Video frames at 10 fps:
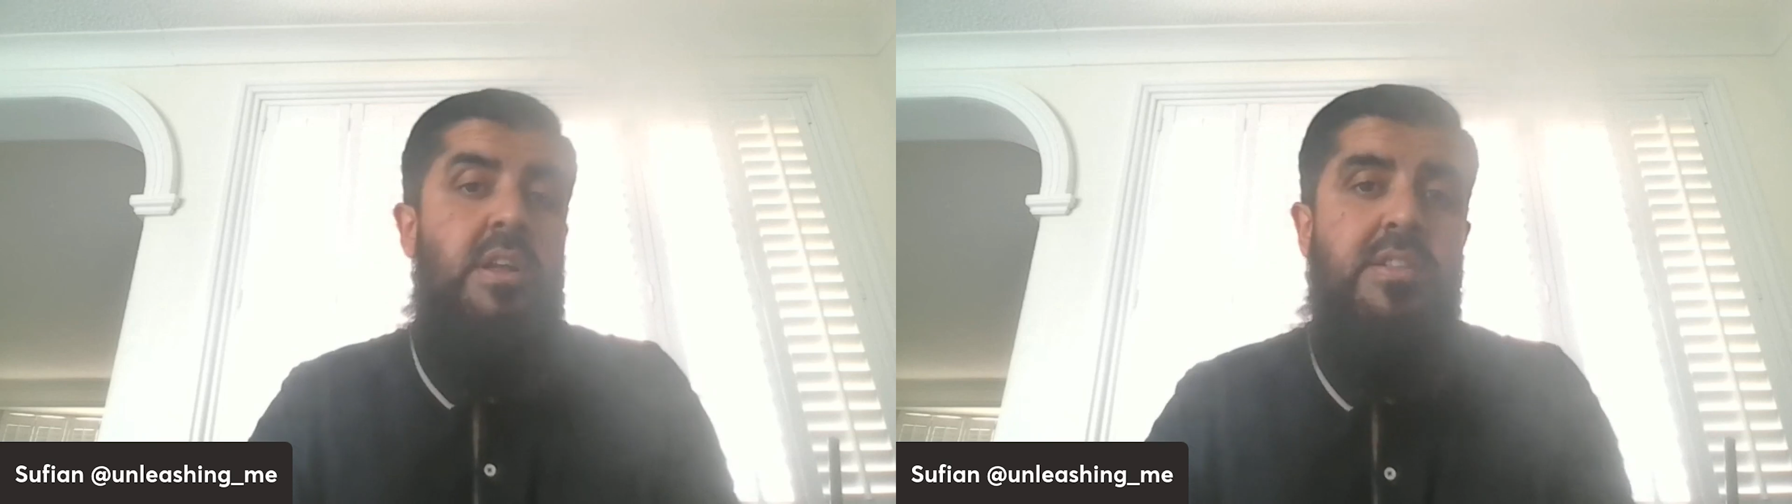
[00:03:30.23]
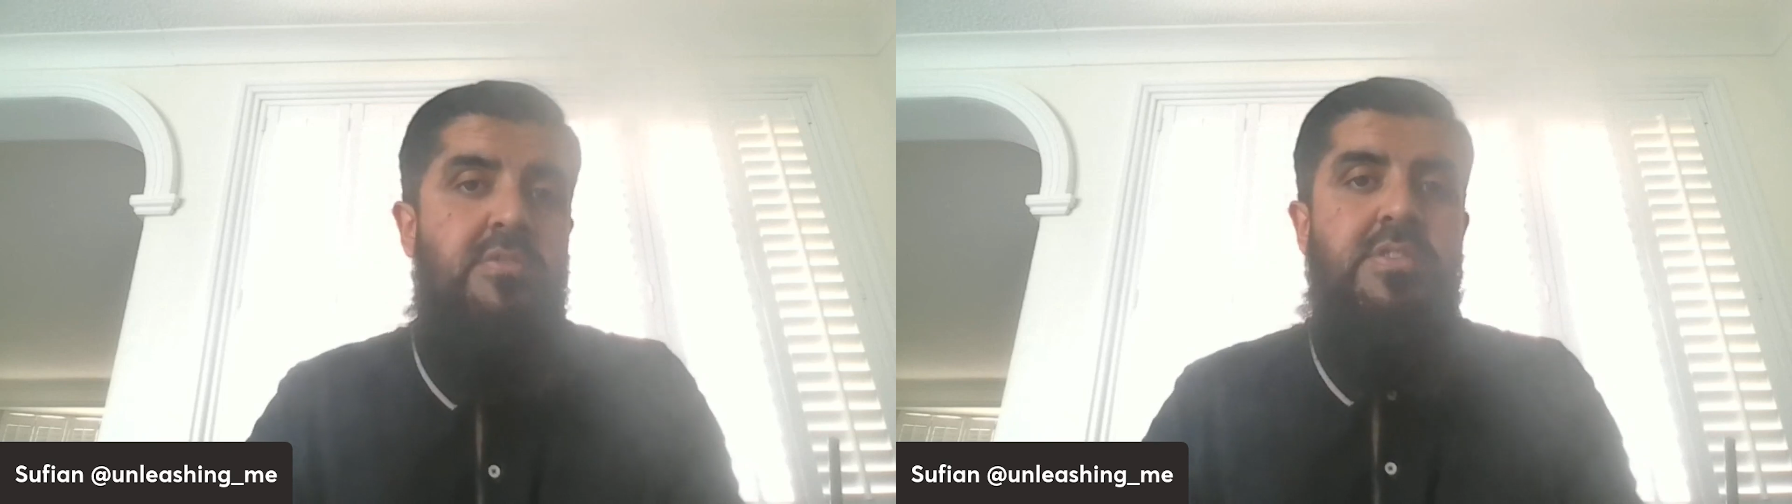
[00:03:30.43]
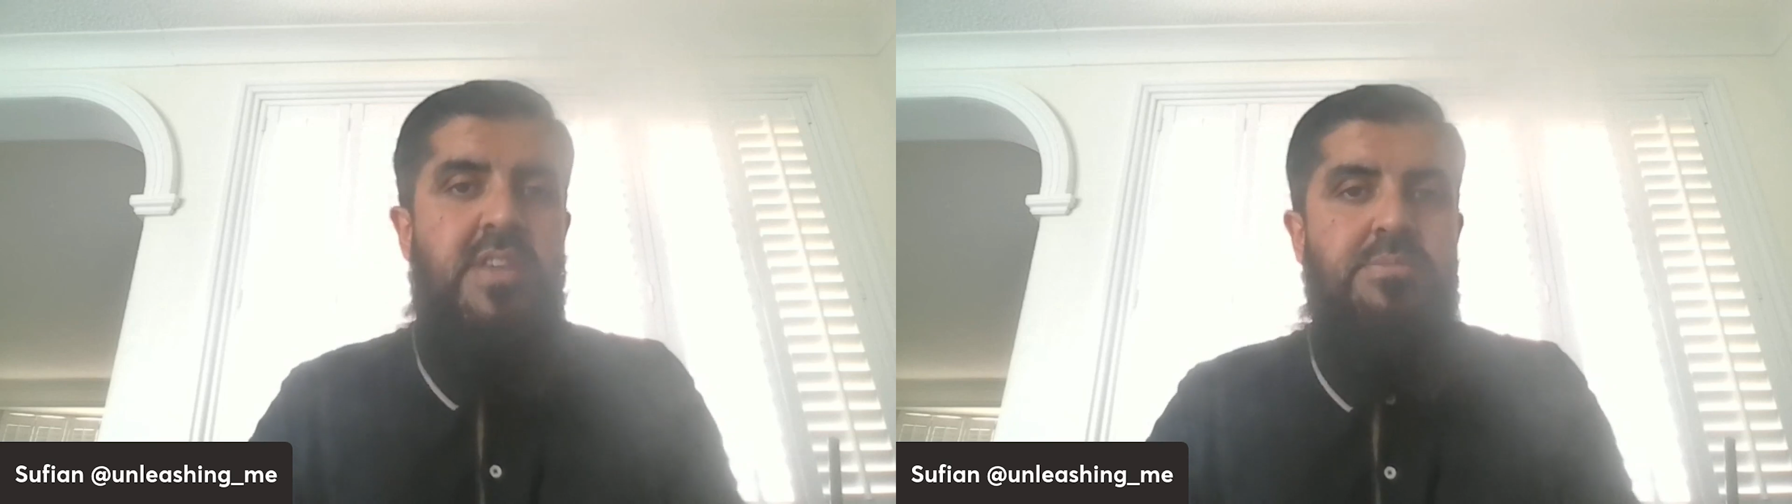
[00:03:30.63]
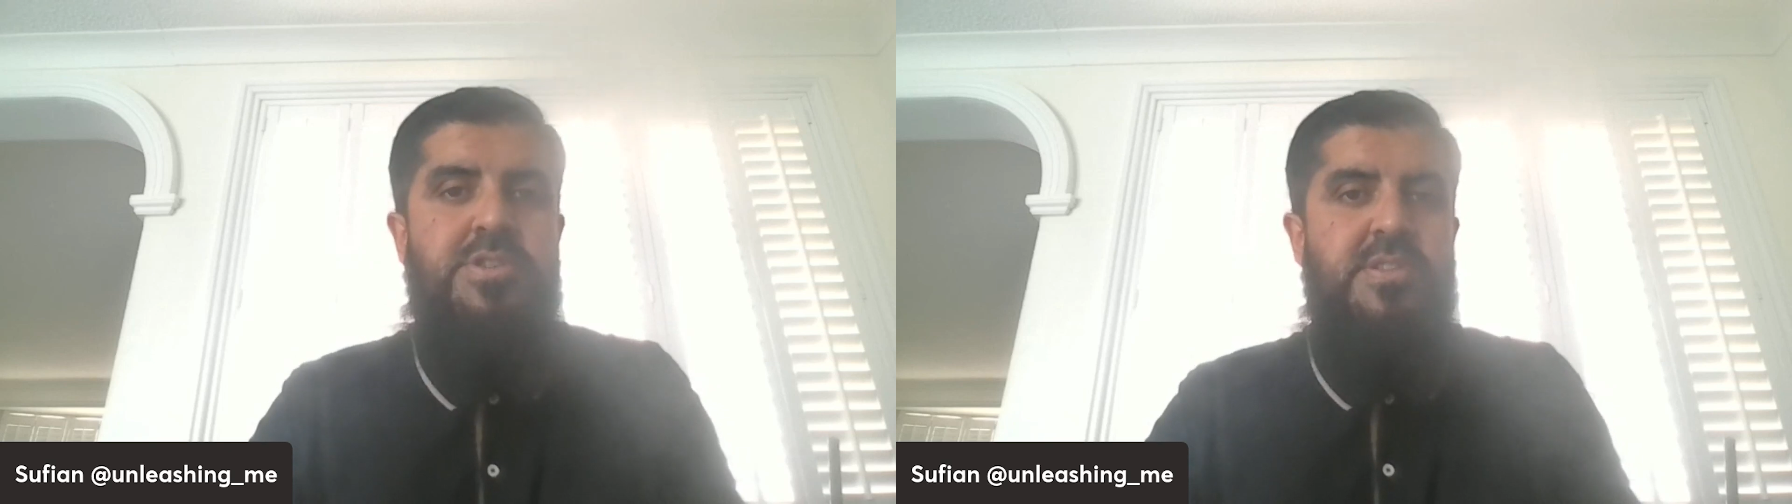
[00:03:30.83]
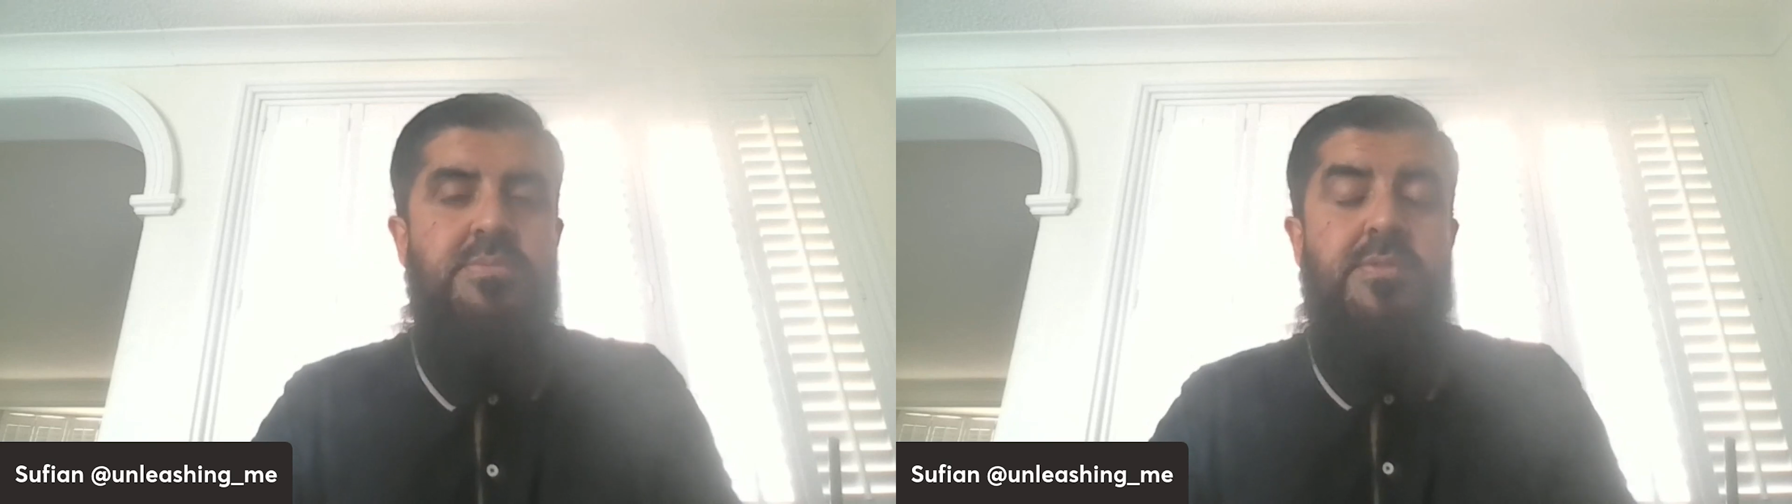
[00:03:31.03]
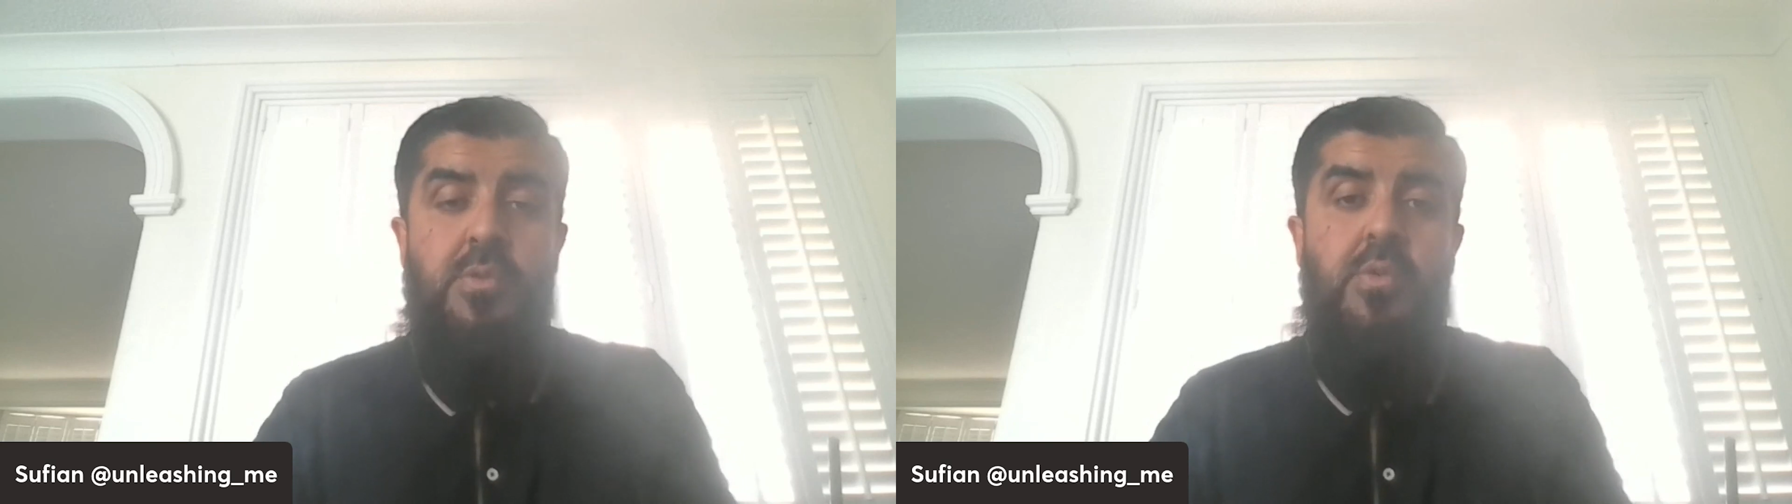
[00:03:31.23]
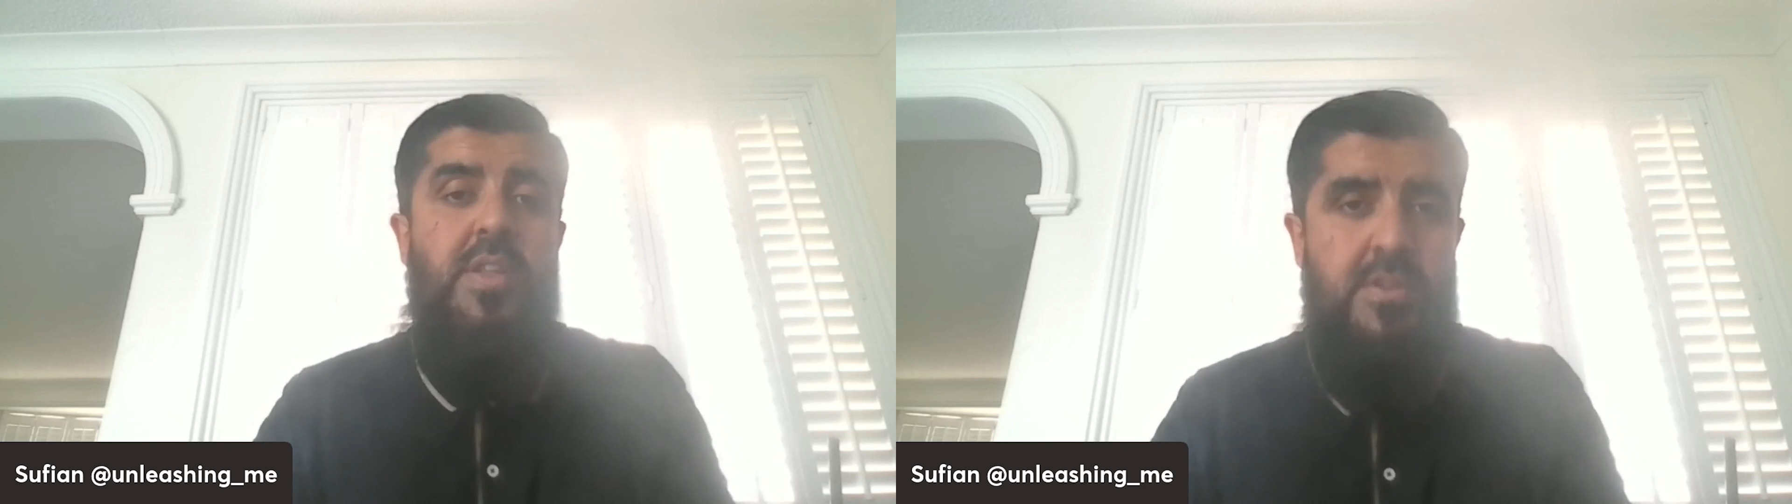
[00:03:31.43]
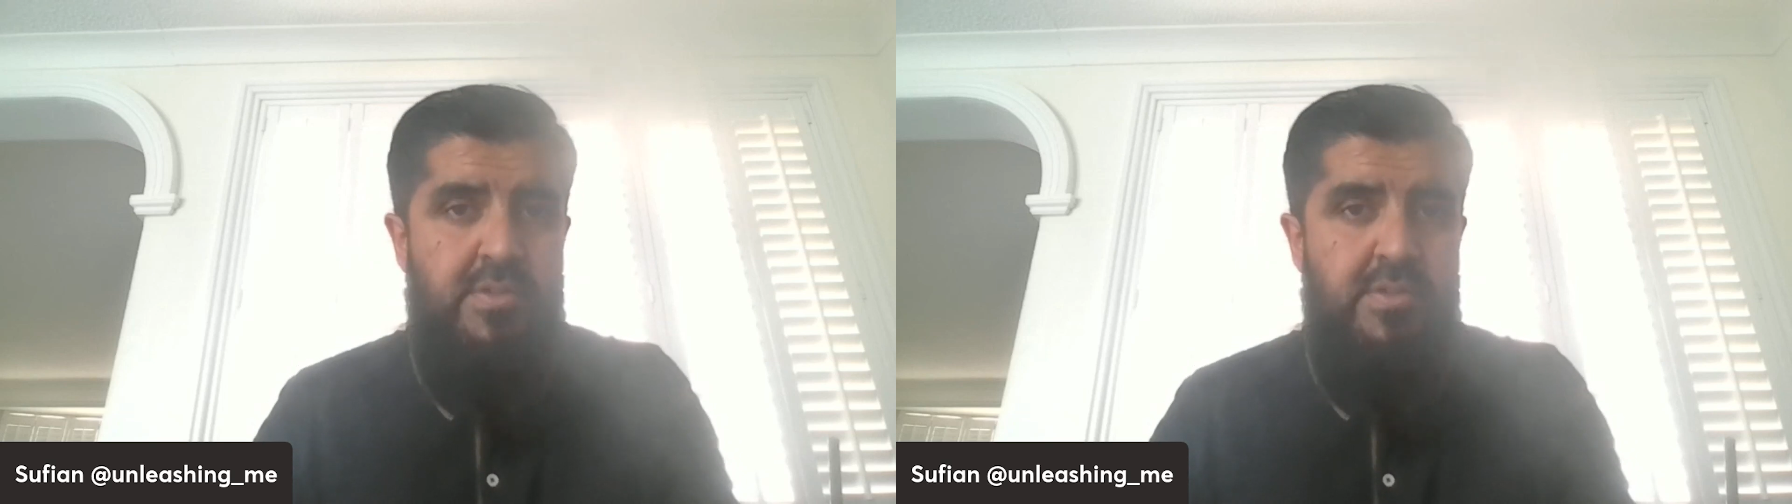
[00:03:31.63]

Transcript: like the receptions before and